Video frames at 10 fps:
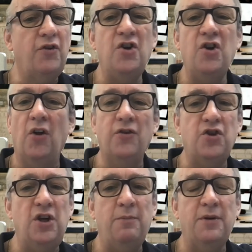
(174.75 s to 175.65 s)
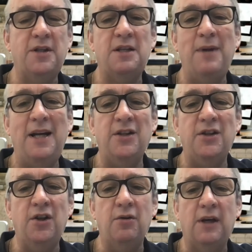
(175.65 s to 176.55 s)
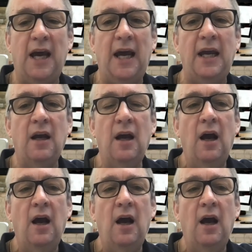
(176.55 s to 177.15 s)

They're not the cheapest. It's made in the UK.